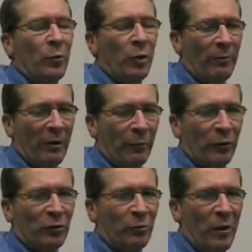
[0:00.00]
community
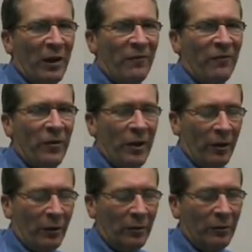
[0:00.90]
members may
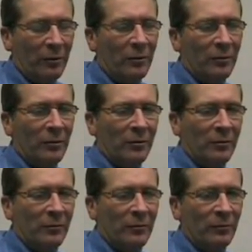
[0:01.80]
feel
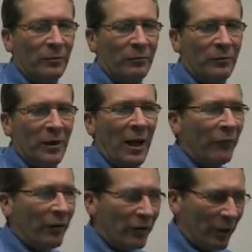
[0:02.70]

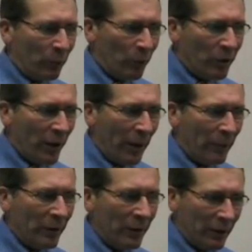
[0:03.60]
confident that it
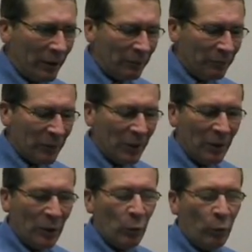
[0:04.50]
wouldn't happen here,
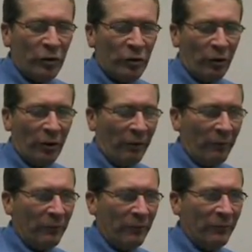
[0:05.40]
we
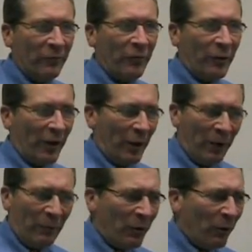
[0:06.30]
certainly don't feel
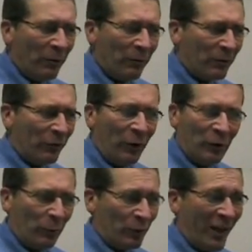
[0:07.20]
that way. We know we were
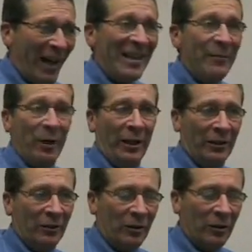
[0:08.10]
as vulnerable as
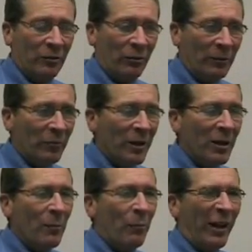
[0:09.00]
anybody in the country.
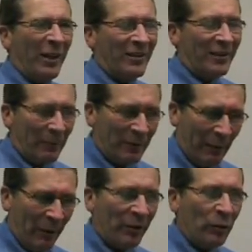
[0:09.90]
But at the
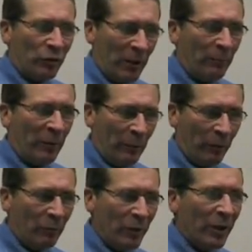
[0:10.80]
same time, I think those same
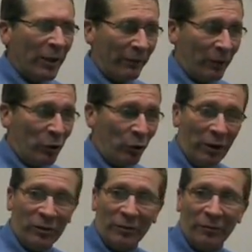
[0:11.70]
people, given
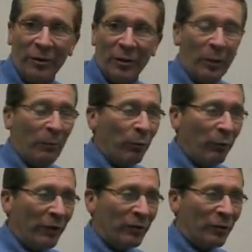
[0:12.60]
the choice of
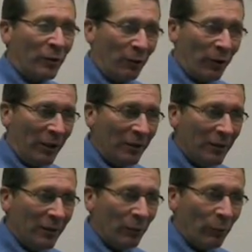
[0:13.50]
improving
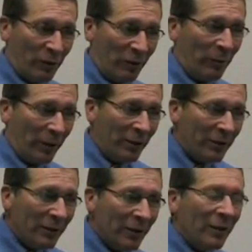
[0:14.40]
security reasonably